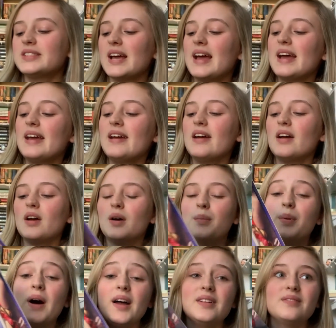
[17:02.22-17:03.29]
day,
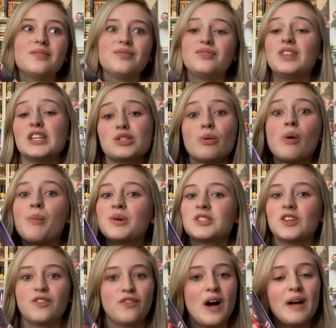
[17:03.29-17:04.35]
but this one was
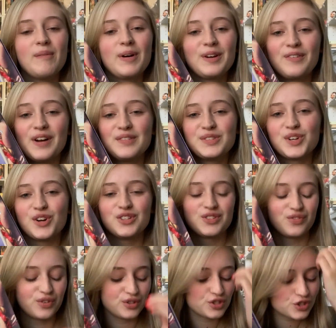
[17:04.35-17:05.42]
a 5 out of 5 stars
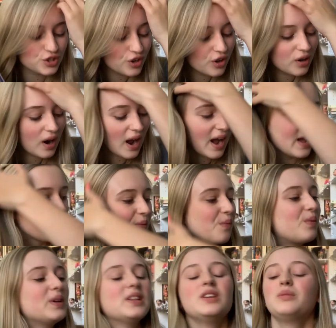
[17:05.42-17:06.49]
for sure. I
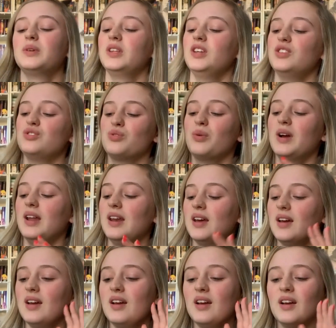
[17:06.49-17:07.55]
really enjoyed
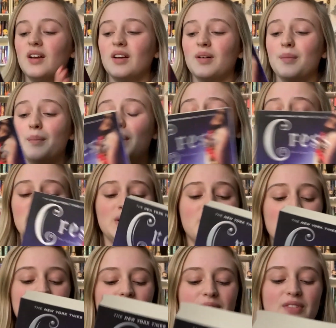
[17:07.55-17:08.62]
my
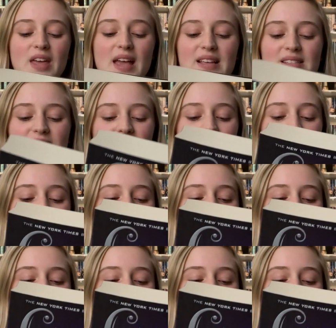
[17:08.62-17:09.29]
reread of this.